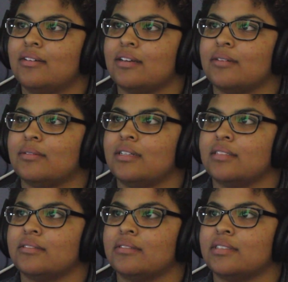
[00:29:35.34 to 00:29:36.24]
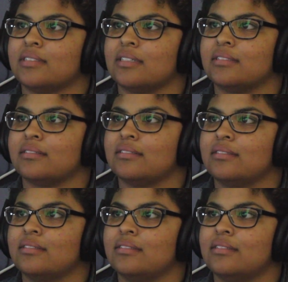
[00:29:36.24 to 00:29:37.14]
Okay, we're not doing this again.
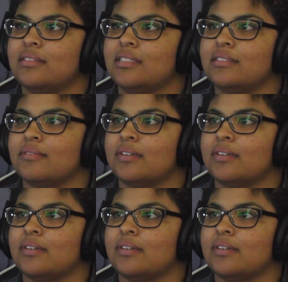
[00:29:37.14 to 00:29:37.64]
He's